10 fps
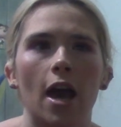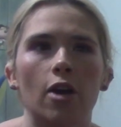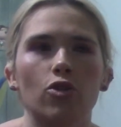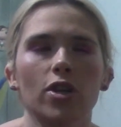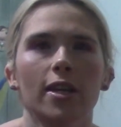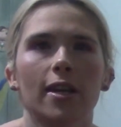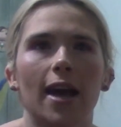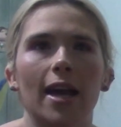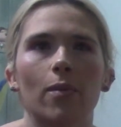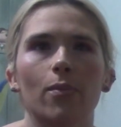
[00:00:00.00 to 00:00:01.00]
drinking an
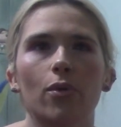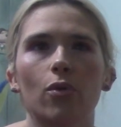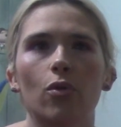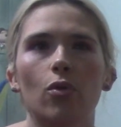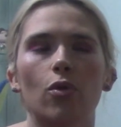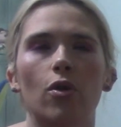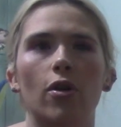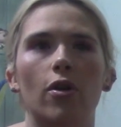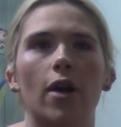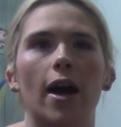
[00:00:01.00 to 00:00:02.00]
Iron Brew
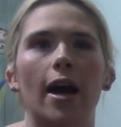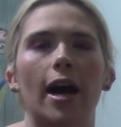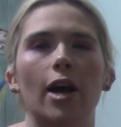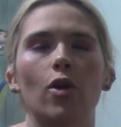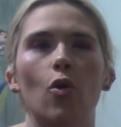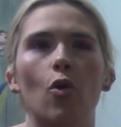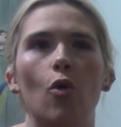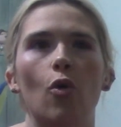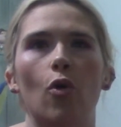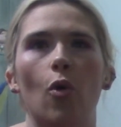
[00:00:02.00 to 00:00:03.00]
or a
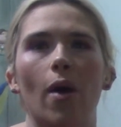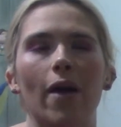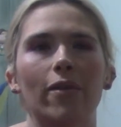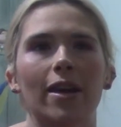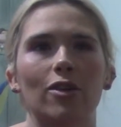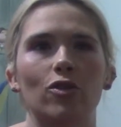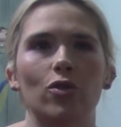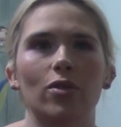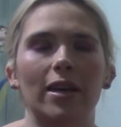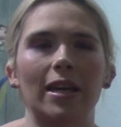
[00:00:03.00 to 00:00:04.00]
Coke or whatever it is
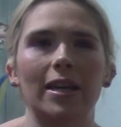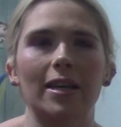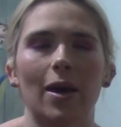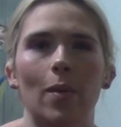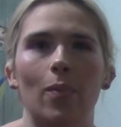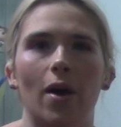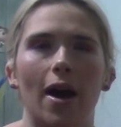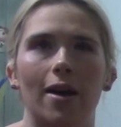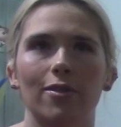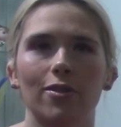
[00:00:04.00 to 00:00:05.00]
you like. But
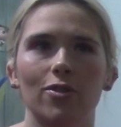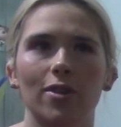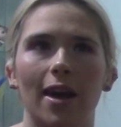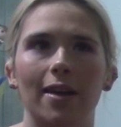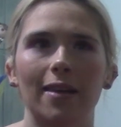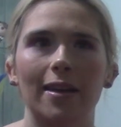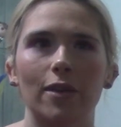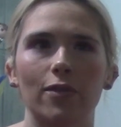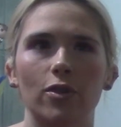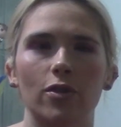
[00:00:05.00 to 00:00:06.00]
I'll touch you guys in a
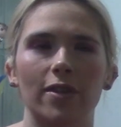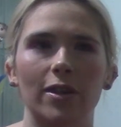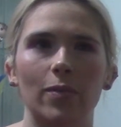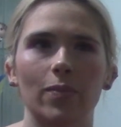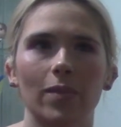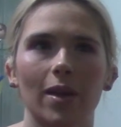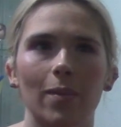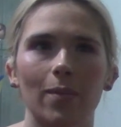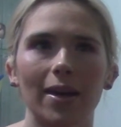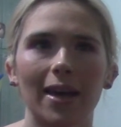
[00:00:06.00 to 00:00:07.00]
future video.
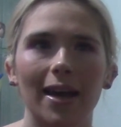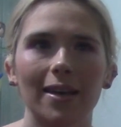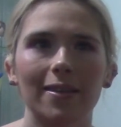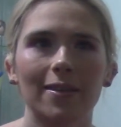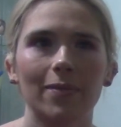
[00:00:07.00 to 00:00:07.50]
Bye guys!